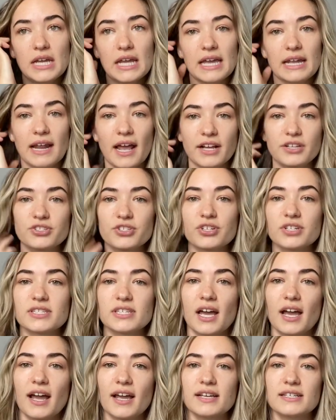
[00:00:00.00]
and
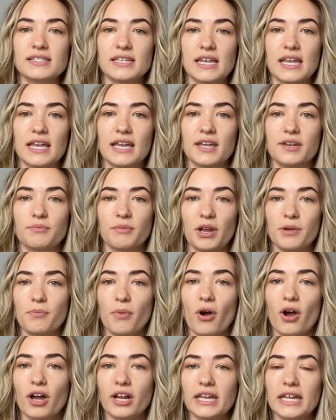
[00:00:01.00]
exercise and my
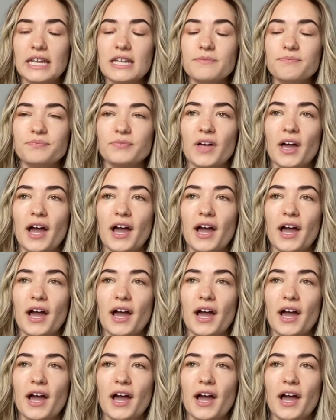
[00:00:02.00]
body,